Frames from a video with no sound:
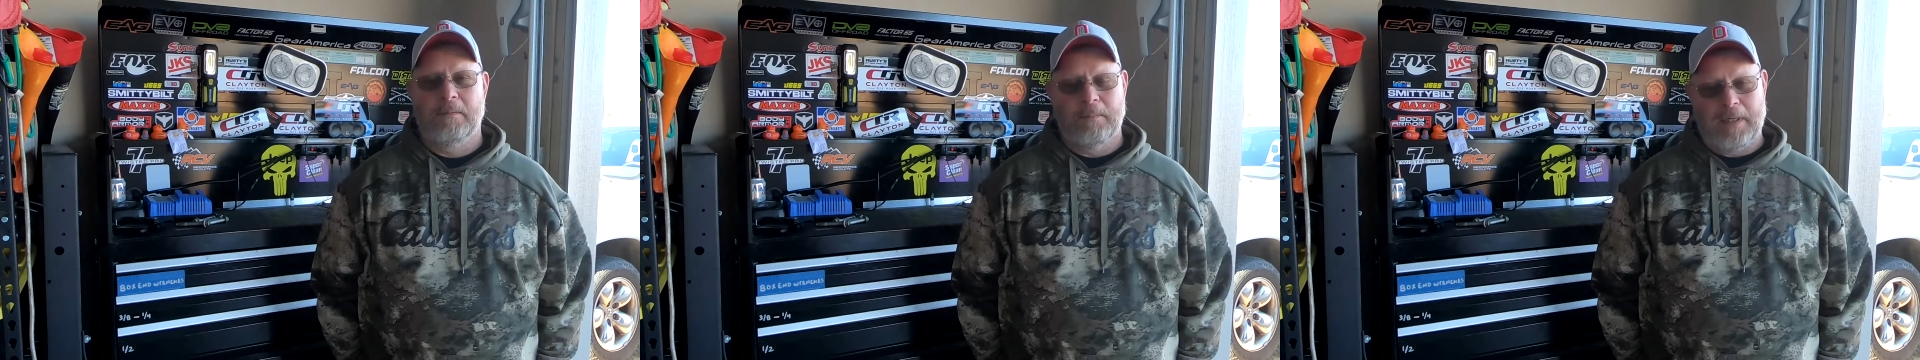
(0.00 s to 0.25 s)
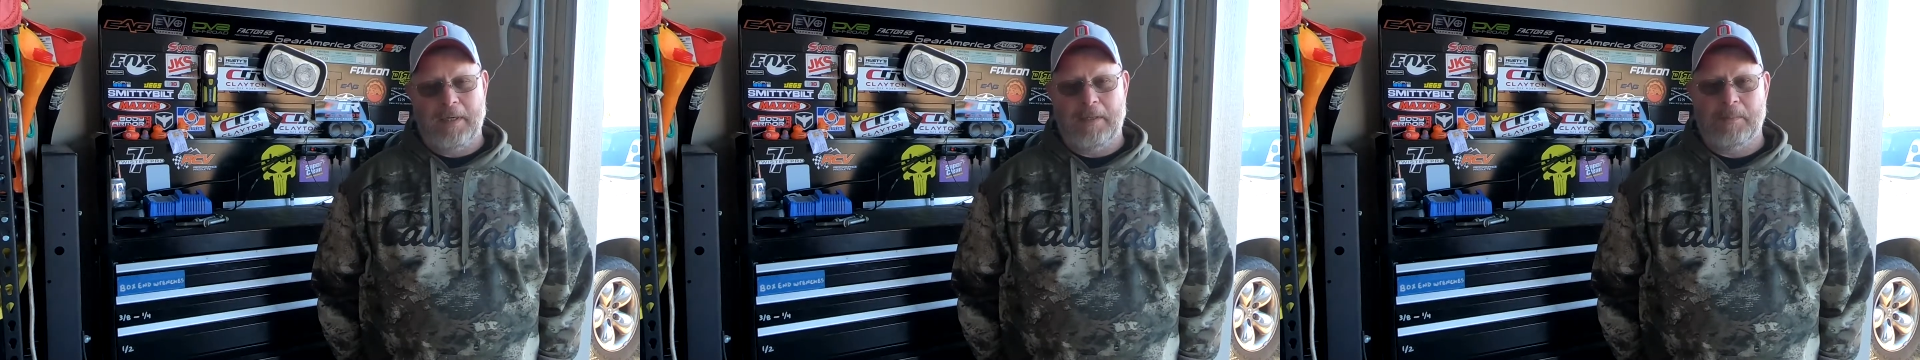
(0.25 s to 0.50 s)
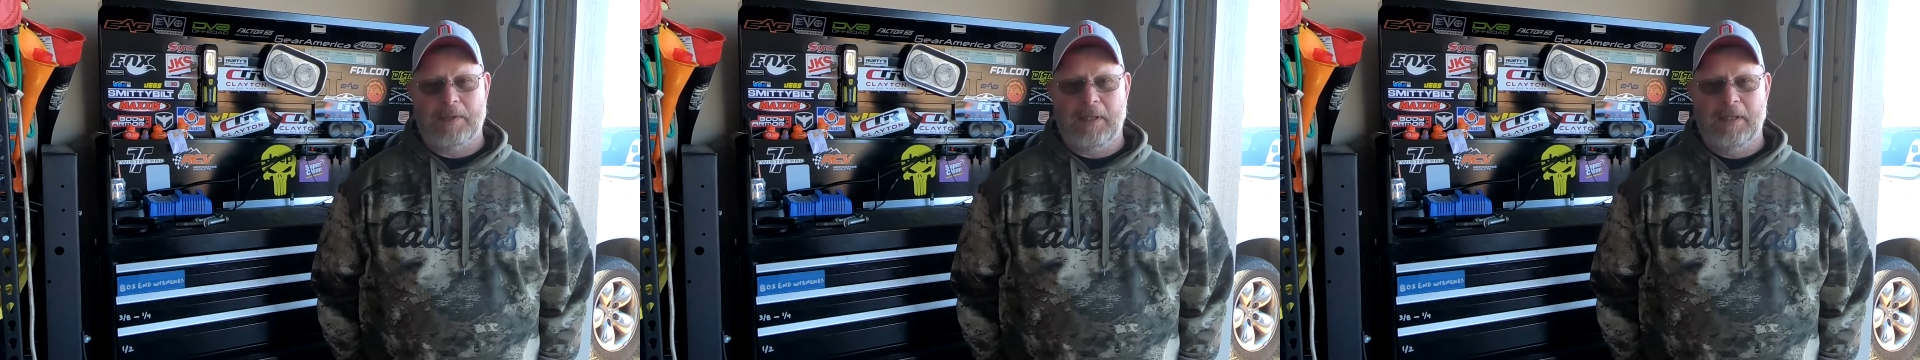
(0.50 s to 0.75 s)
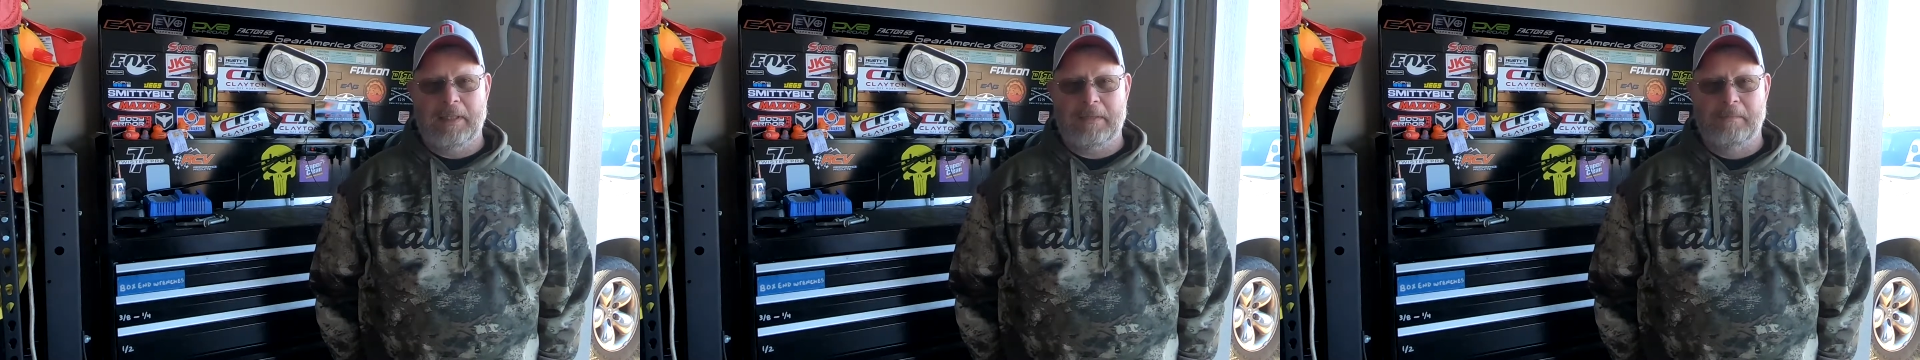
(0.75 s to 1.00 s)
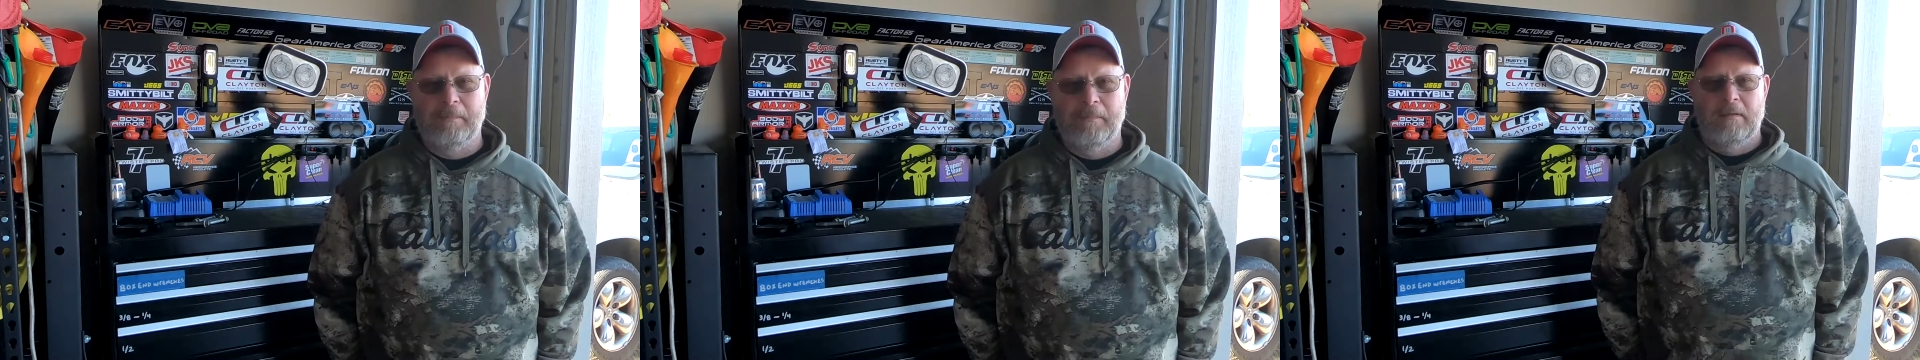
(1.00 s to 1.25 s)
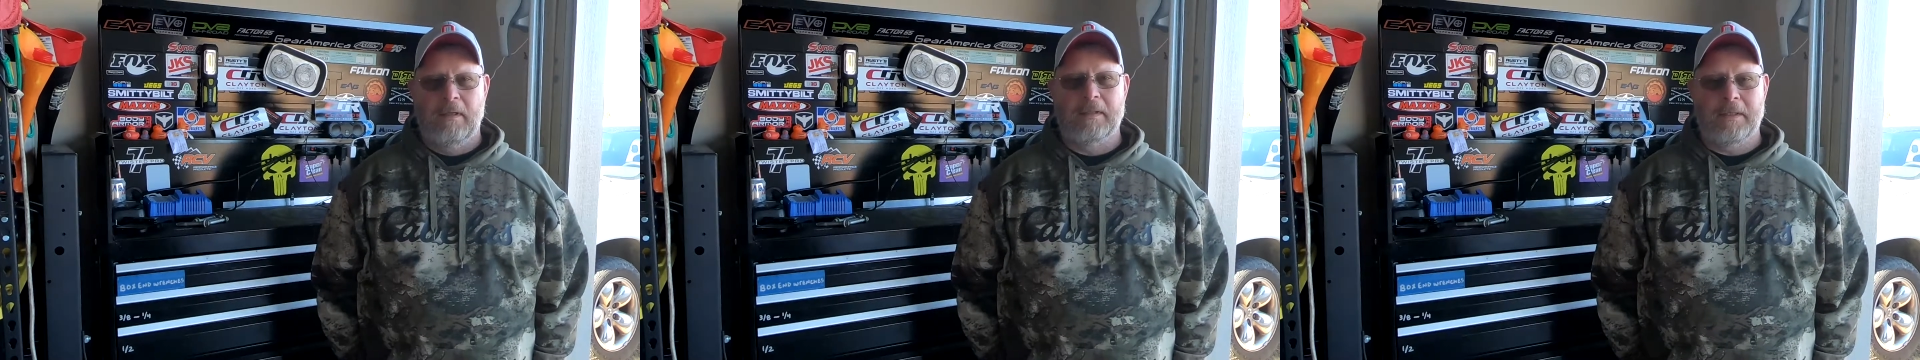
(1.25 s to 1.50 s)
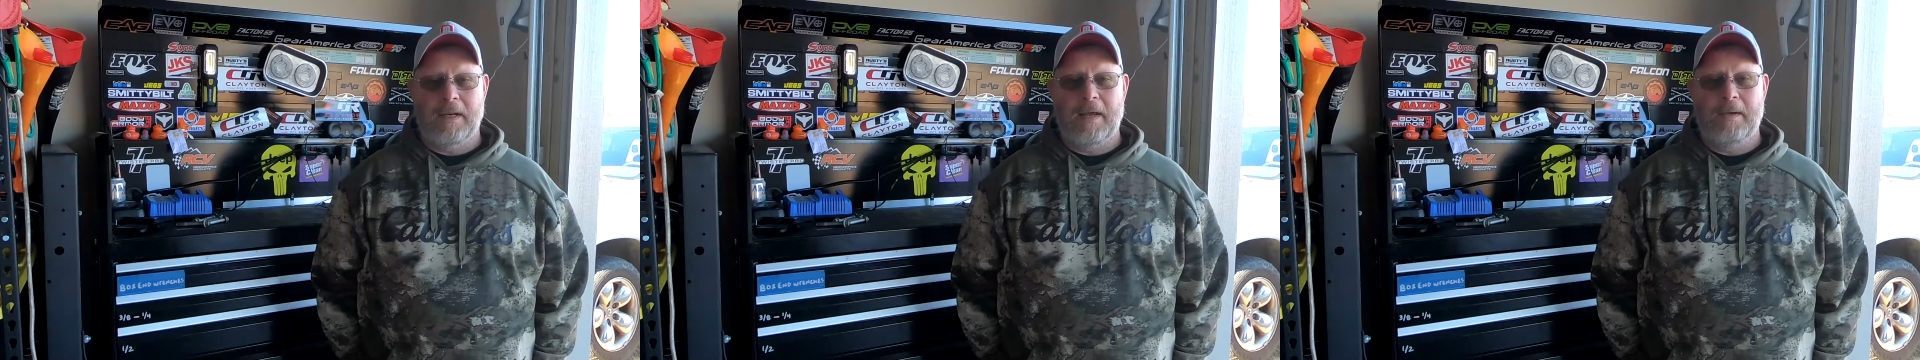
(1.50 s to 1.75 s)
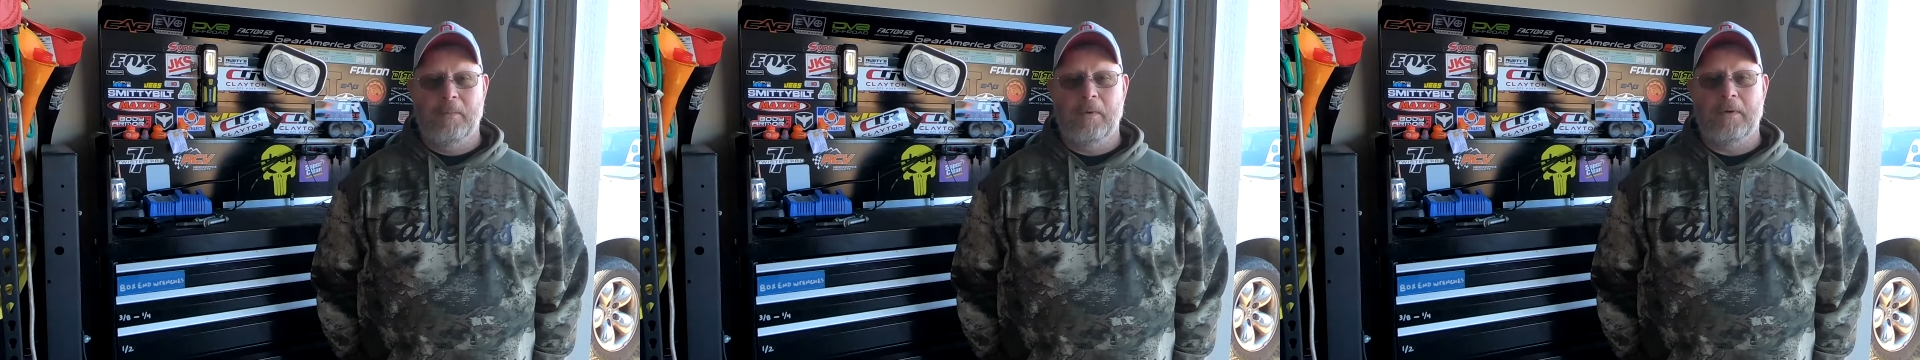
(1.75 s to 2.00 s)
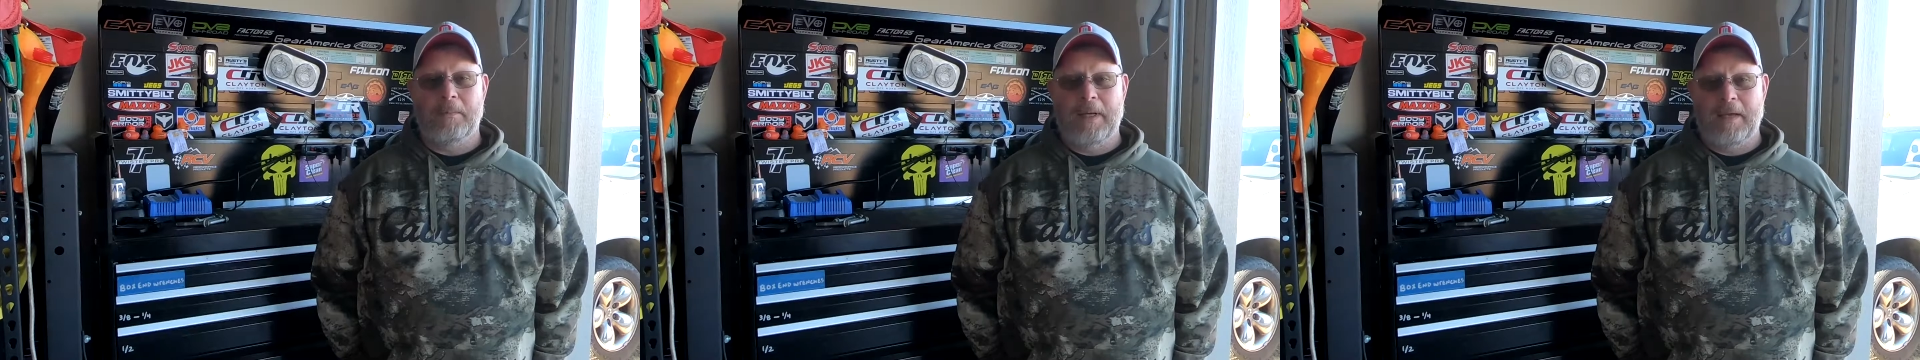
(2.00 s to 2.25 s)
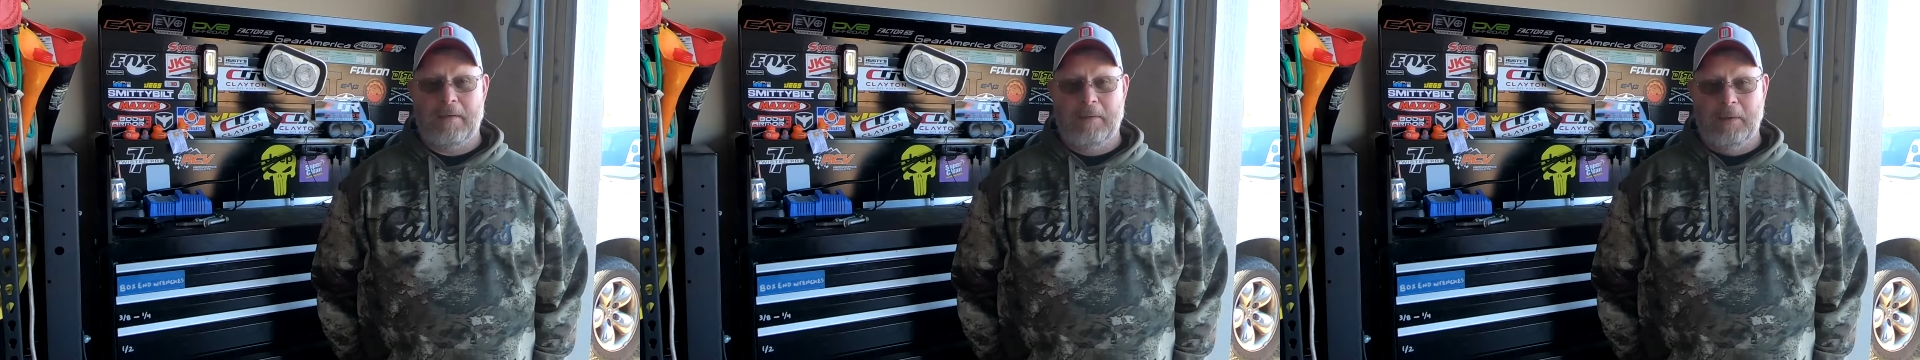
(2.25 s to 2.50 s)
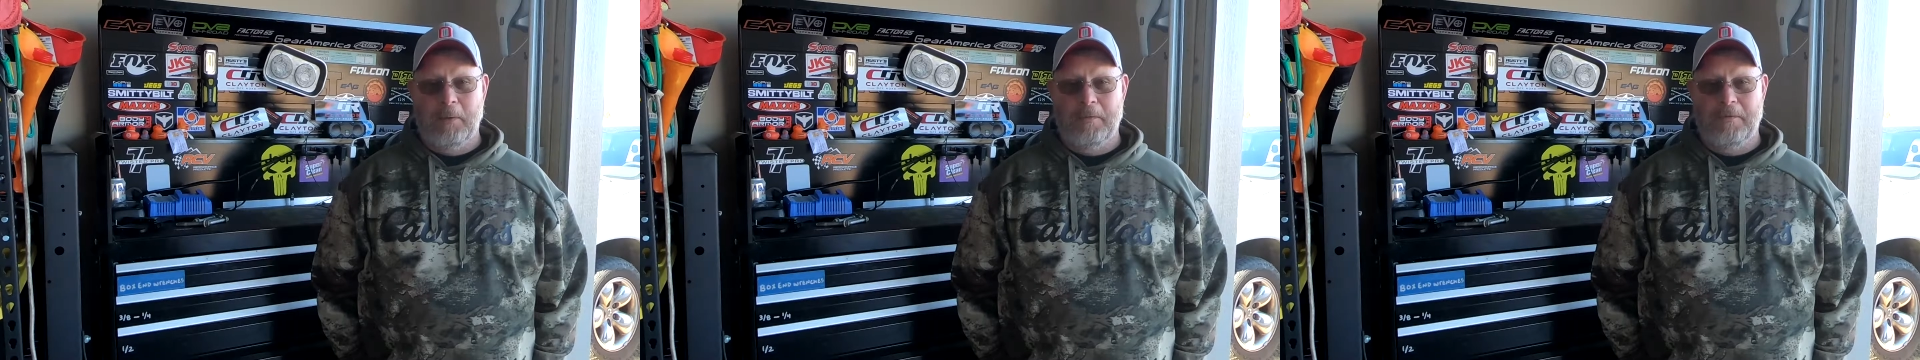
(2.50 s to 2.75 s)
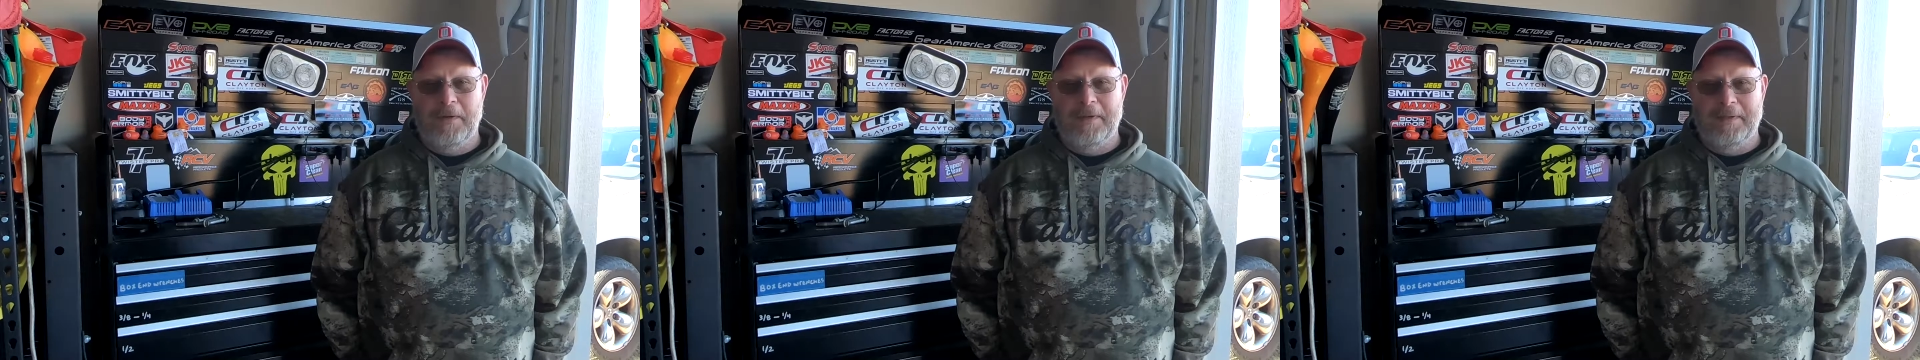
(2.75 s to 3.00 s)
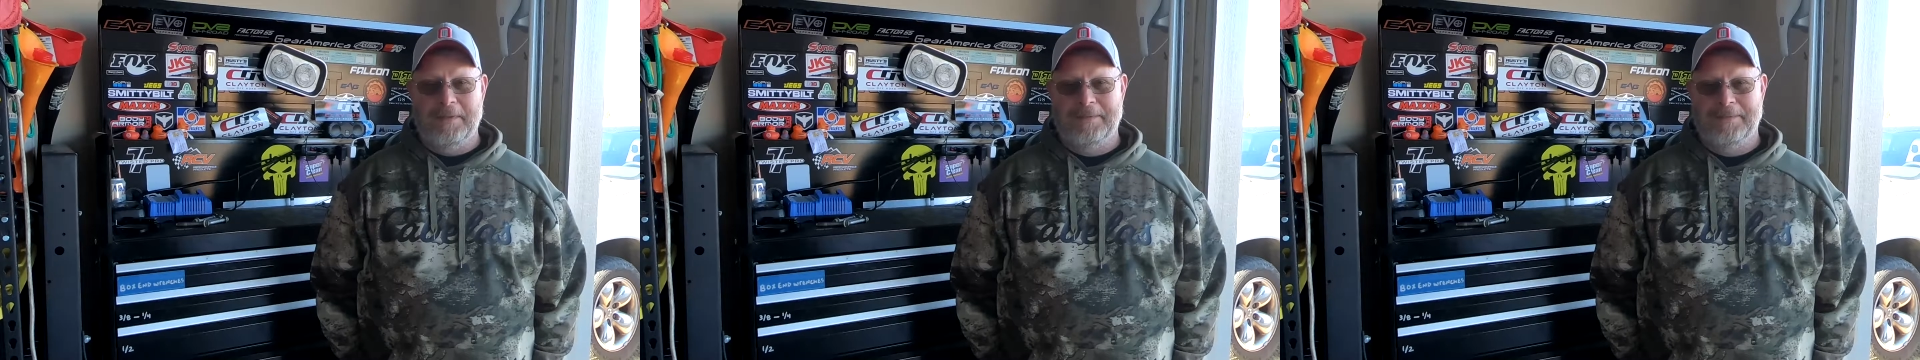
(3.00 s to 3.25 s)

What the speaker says: My name is Clint, and today we're going to be having a little fun.